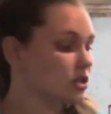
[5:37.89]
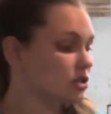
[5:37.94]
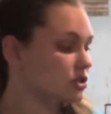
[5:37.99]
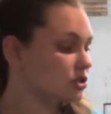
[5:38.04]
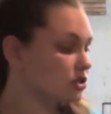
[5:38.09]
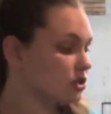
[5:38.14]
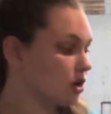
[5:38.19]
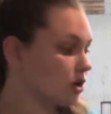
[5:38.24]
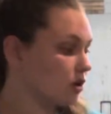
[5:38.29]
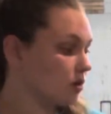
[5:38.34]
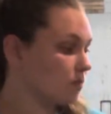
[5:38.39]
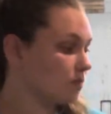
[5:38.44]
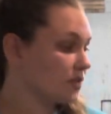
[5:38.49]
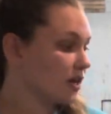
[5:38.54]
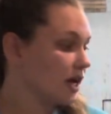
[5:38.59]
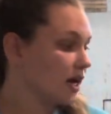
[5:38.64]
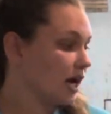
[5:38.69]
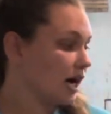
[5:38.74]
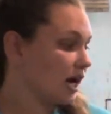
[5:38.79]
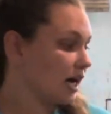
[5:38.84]
So
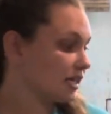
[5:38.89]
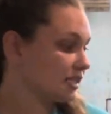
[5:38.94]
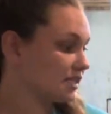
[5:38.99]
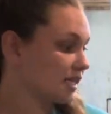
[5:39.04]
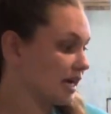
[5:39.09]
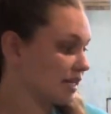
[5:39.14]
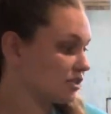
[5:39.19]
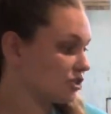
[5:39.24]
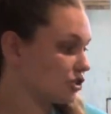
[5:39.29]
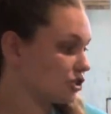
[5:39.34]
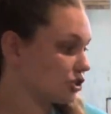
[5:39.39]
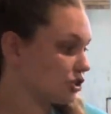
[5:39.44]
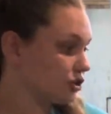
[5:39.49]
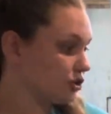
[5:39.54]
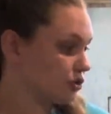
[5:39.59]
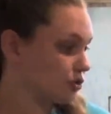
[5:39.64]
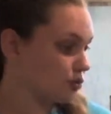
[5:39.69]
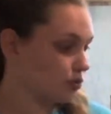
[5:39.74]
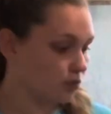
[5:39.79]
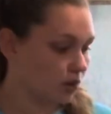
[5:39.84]
I tend
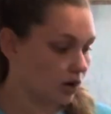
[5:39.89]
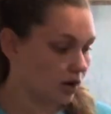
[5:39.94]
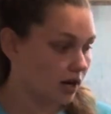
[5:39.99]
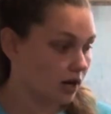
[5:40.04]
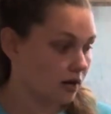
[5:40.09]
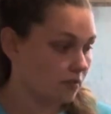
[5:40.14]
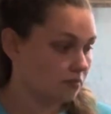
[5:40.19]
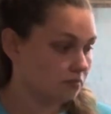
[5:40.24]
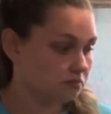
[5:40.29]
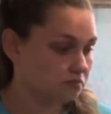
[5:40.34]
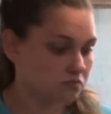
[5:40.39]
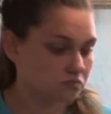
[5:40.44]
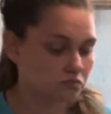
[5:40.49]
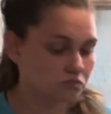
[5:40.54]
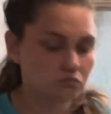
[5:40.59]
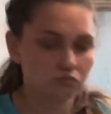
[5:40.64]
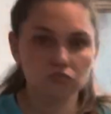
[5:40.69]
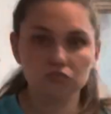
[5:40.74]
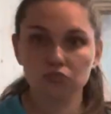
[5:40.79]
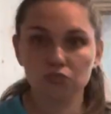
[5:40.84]
to
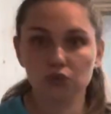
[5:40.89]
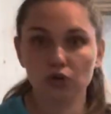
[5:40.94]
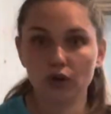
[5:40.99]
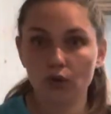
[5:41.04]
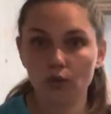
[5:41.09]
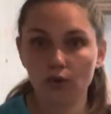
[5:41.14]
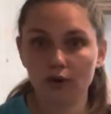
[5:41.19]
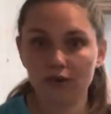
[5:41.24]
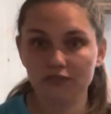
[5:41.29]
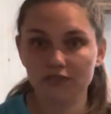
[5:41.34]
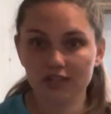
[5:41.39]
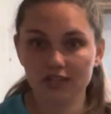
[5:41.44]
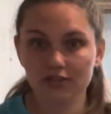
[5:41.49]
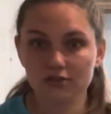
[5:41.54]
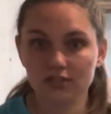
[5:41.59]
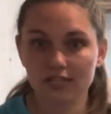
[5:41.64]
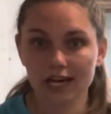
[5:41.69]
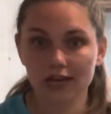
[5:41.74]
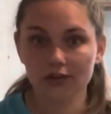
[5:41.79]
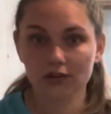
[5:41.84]
record
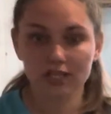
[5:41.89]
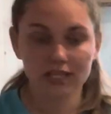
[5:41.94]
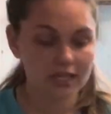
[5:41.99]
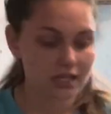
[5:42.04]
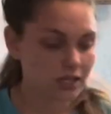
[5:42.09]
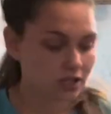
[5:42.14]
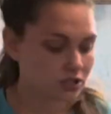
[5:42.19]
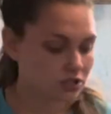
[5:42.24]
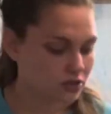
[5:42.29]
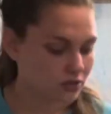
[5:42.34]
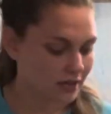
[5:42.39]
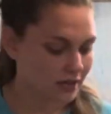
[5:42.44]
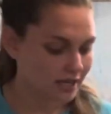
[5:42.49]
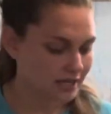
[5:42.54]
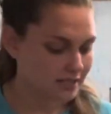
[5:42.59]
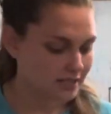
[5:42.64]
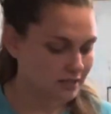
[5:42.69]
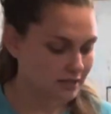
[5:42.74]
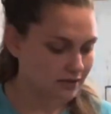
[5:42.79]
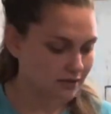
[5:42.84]
videos down here so that
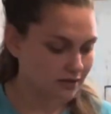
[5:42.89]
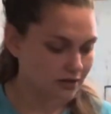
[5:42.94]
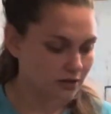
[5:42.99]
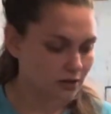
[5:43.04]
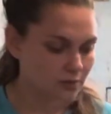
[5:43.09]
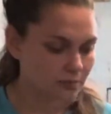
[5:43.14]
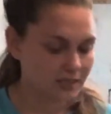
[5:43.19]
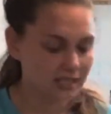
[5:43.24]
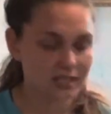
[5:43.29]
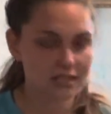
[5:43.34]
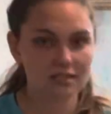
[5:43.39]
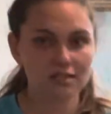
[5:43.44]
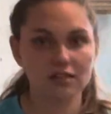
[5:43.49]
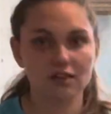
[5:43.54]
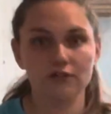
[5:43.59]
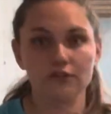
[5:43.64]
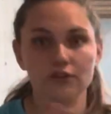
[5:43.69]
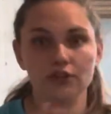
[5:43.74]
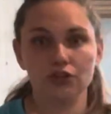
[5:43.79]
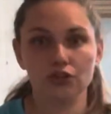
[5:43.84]
it's a little bit
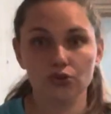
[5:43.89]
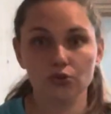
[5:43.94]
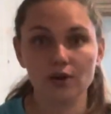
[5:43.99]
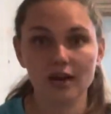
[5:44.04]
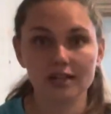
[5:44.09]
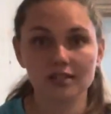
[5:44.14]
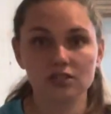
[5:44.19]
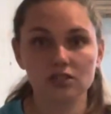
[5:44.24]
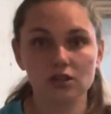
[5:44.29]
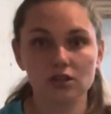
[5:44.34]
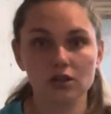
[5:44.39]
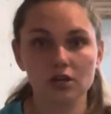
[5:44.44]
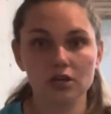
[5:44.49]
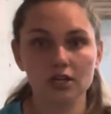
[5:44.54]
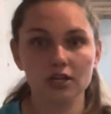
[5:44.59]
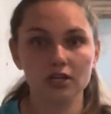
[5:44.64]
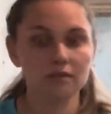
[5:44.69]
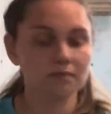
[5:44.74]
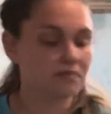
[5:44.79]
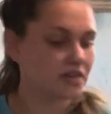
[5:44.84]
easier for you guys to
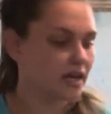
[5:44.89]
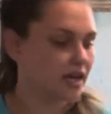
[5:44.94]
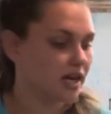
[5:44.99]
learn.